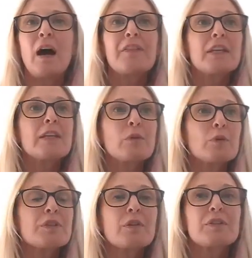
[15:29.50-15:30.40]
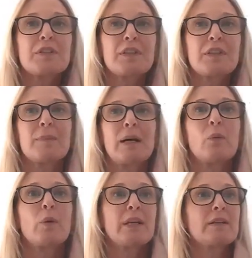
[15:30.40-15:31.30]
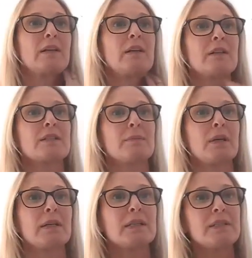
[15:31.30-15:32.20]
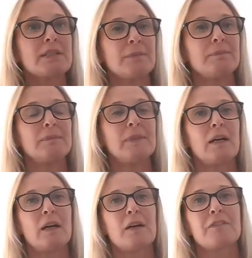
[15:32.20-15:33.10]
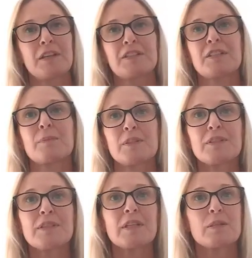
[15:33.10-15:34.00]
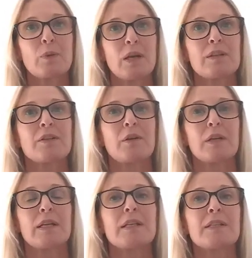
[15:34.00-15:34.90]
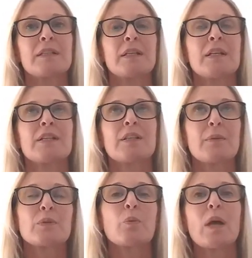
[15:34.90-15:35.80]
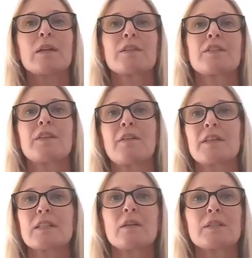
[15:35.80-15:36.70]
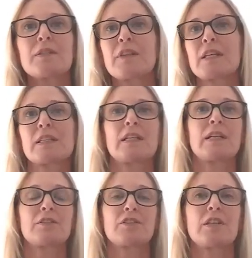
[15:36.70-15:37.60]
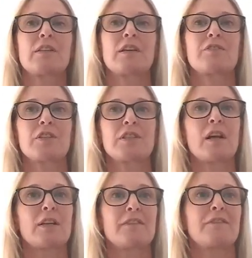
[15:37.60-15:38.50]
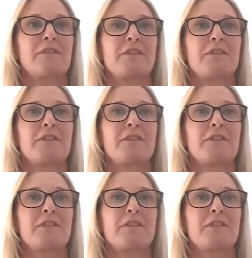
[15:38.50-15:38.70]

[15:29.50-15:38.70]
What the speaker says: I think you've also got to think about winning the hearts and minds of customers as well as colleagues. So as well as, there's lots of things in ESG that are just kind of